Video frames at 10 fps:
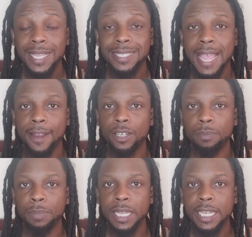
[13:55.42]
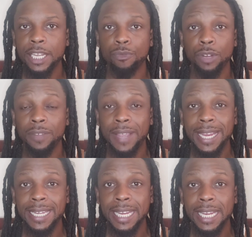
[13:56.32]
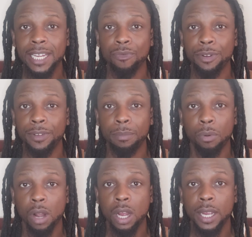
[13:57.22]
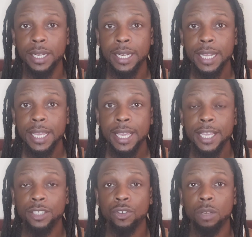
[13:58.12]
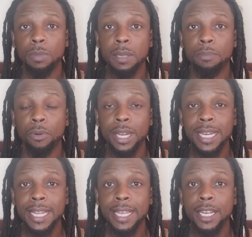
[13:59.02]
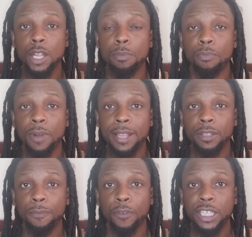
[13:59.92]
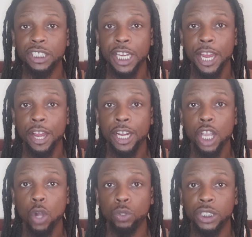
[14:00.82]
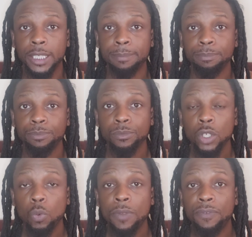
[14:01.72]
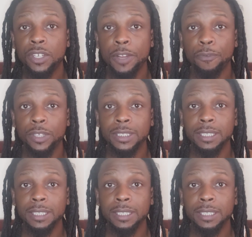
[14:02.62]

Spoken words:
it's not going to be get rid of AD, get rid of LeBron. It's going to be bring in breath of fresh air and coaching with different